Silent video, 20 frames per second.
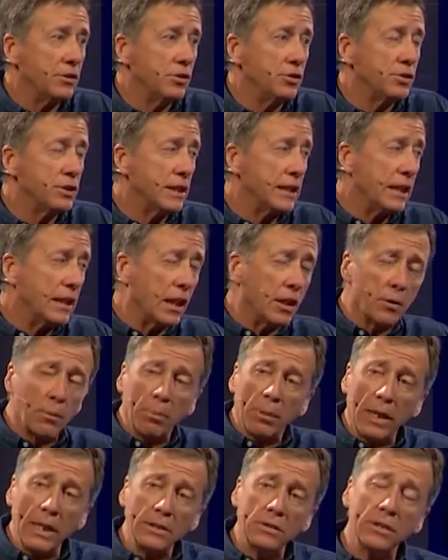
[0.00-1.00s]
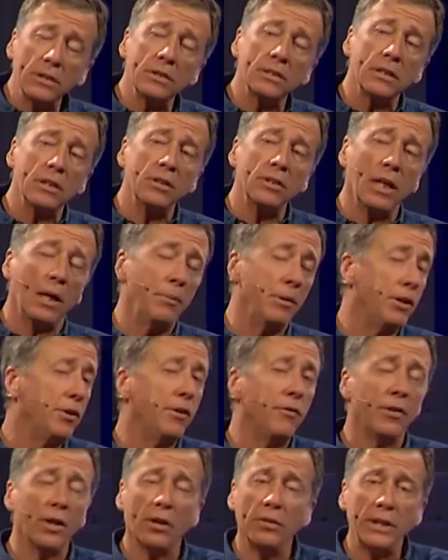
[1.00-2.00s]
you see other places, and you, I mean, you
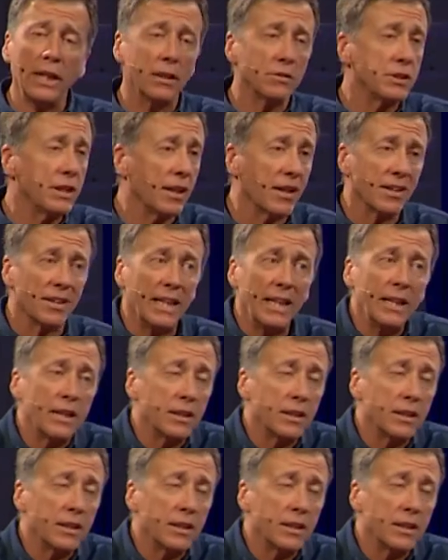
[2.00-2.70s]
even go downtown Atlanta,